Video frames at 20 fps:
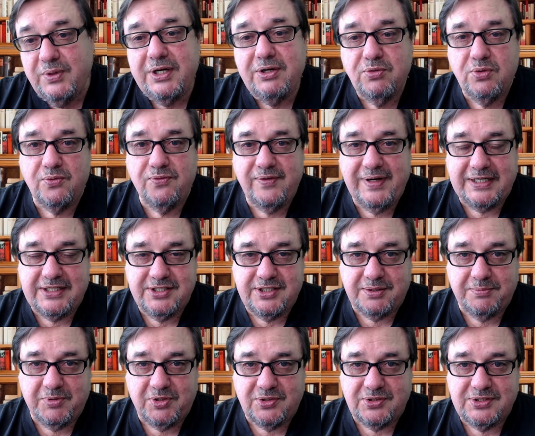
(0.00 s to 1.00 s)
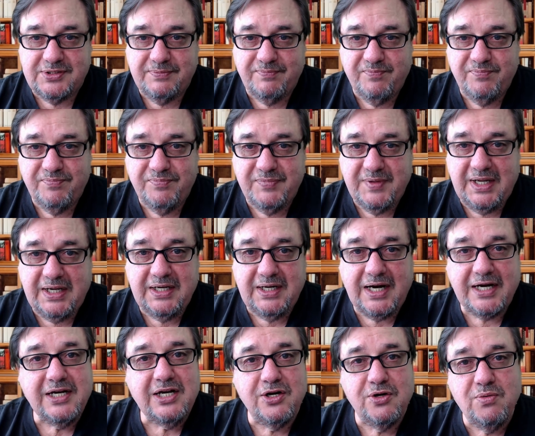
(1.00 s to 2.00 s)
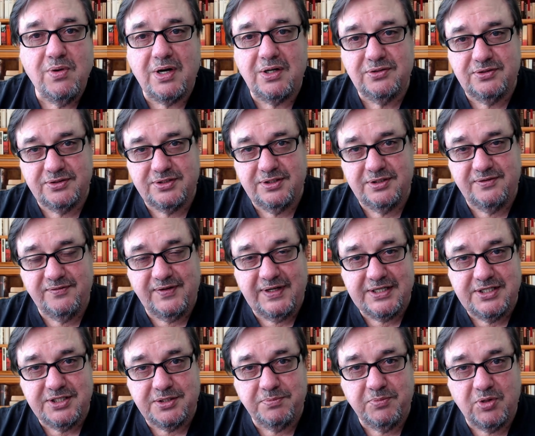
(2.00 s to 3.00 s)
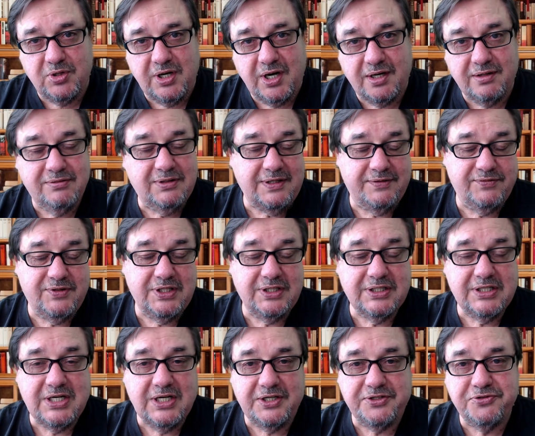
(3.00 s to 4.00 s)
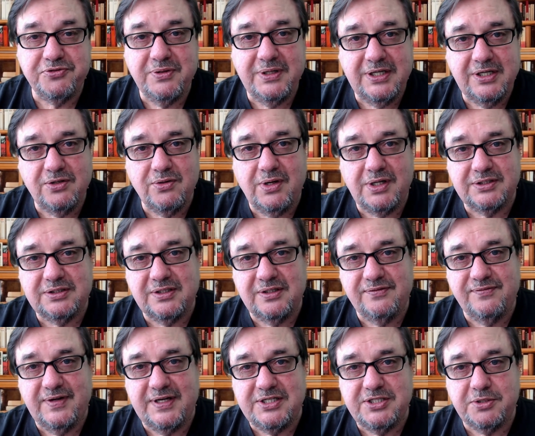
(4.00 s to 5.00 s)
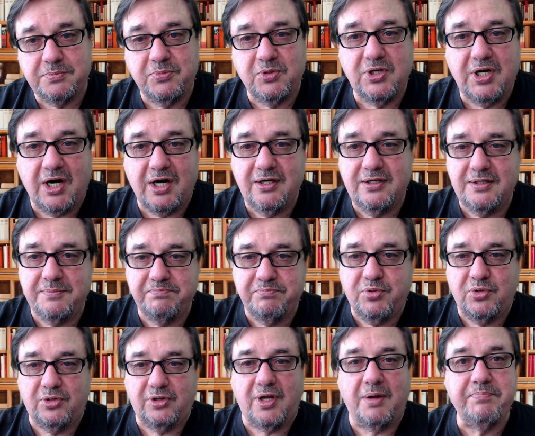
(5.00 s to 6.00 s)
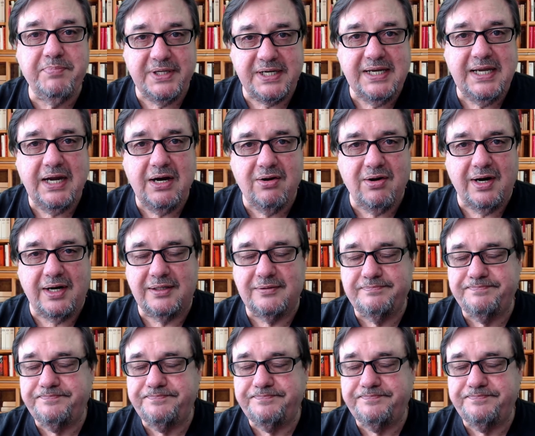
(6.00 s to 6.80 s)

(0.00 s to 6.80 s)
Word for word: grew vegetables, and I could go out to the vegetable garden, lived in the country, and go out to the vegetable garden and pull up a carrot.